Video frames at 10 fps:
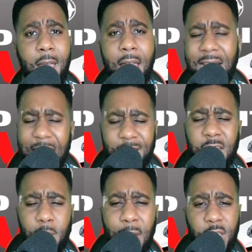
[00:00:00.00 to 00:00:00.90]
And I
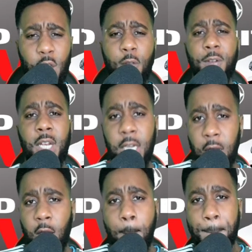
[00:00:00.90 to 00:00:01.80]
said to myself,
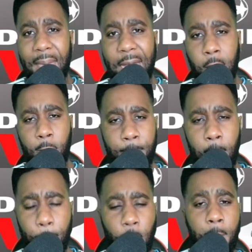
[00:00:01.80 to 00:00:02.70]
Leon Bailey will be
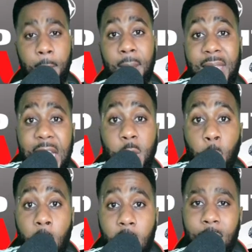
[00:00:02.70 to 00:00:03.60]
a problem. And guess
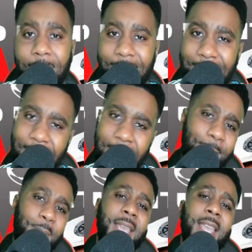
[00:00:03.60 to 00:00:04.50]
what? He
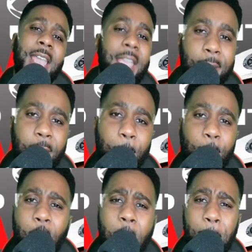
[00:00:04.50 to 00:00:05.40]
became a
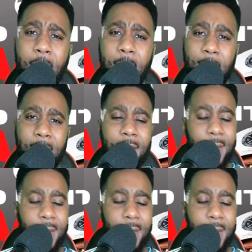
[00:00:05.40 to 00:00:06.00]
problem.